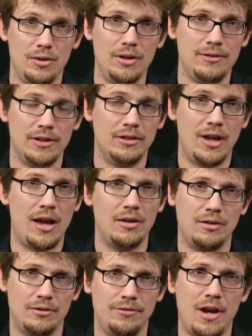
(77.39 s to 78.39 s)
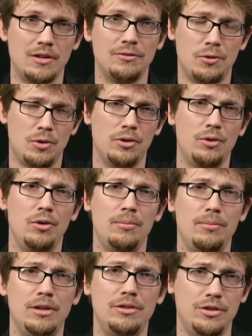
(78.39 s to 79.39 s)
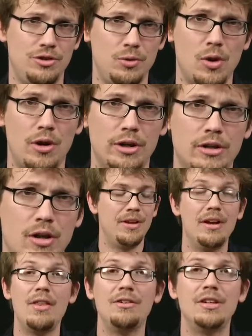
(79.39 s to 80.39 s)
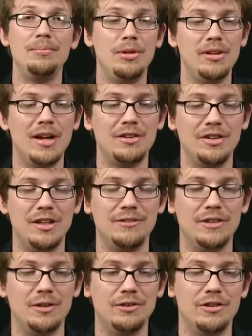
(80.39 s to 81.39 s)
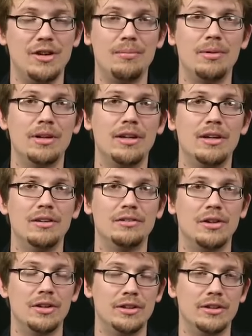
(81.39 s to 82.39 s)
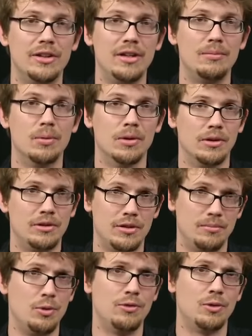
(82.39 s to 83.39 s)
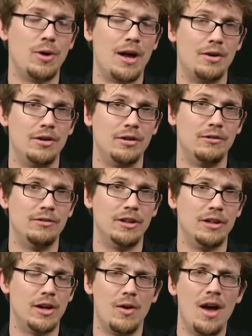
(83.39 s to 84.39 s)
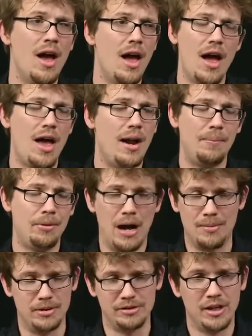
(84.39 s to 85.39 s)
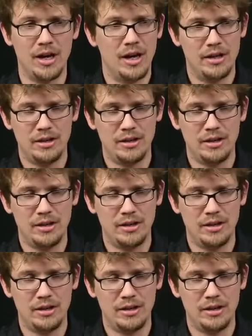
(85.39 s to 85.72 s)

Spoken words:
you're even allowed to fast forward through the bits that you already know. Another tip, you can actually even use the number keys on your keyboard to move around in the video, and I promise,